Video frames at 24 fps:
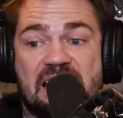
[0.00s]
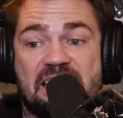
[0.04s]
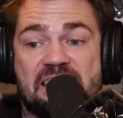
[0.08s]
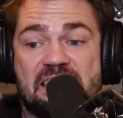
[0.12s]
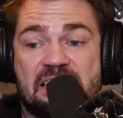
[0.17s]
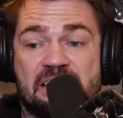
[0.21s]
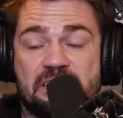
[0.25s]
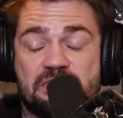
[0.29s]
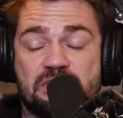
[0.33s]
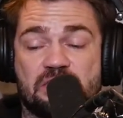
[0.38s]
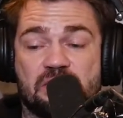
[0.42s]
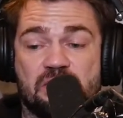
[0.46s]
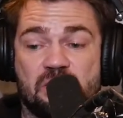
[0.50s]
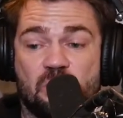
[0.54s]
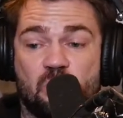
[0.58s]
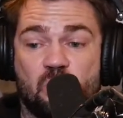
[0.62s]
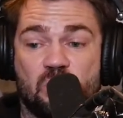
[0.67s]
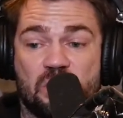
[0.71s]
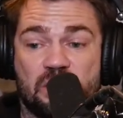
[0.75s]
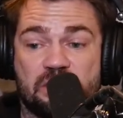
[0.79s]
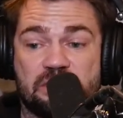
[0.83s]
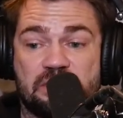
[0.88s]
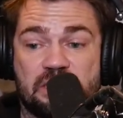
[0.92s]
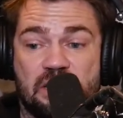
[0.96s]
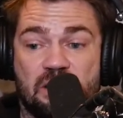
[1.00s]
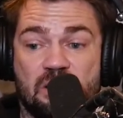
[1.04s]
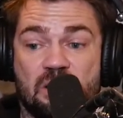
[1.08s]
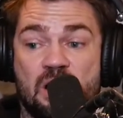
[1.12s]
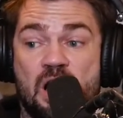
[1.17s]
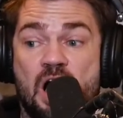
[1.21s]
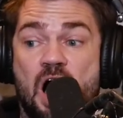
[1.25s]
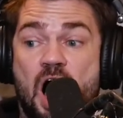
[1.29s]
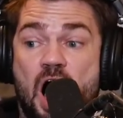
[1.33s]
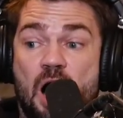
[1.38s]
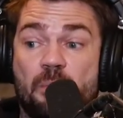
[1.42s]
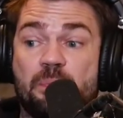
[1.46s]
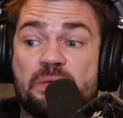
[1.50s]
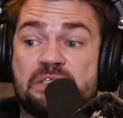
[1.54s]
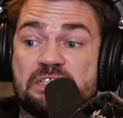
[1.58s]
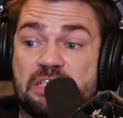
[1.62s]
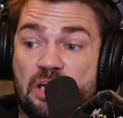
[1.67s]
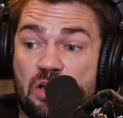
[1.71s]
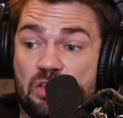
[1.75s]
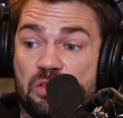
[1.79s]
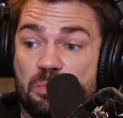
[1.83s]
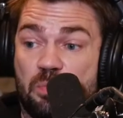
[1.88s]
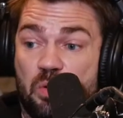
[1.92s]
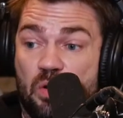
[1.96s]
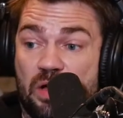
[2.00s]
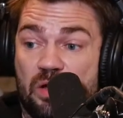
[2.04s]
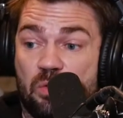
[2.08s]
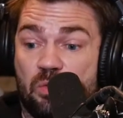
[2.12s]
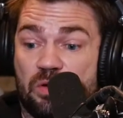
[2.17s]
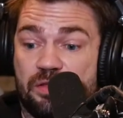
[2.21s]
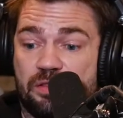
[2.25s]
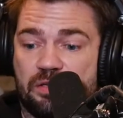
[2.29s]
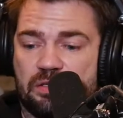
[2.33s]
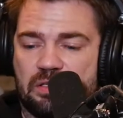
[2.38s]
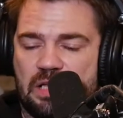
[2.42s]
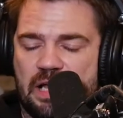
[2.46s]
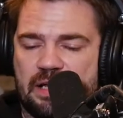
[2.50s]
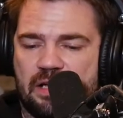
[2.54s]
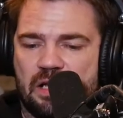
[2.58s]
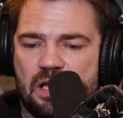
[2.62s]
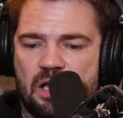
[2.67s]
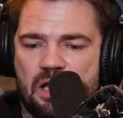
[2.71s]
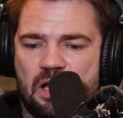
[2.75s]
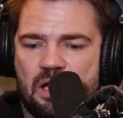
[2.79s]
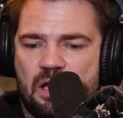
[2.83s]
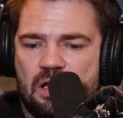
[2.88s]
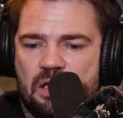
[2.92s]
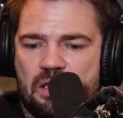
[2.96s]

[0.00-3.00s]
I think it's going to work up until the point where they're like,